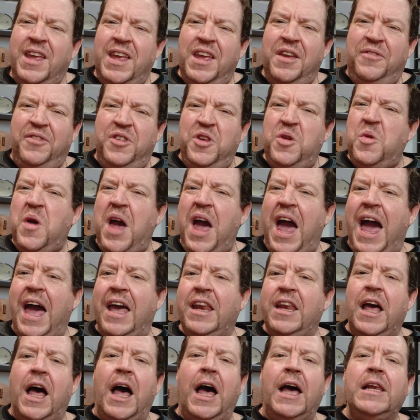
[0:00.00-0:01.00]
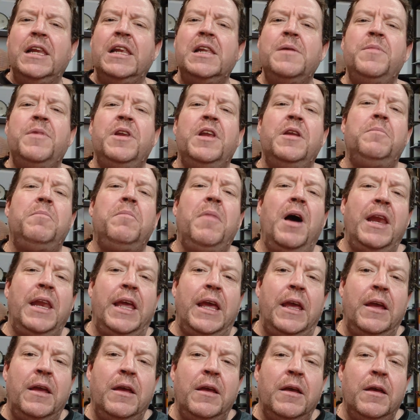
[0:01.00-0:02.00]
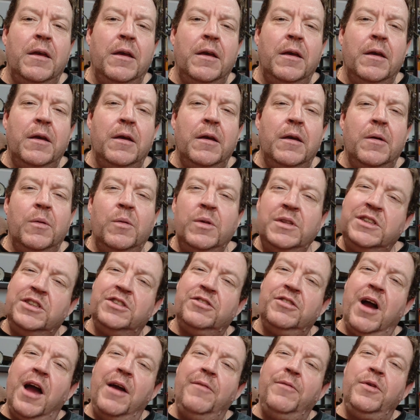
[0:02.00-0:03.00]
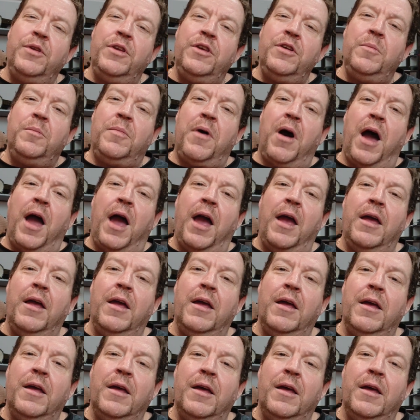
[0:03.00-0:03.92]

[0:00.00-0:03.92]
if you had unlimited money, which drive would you buy?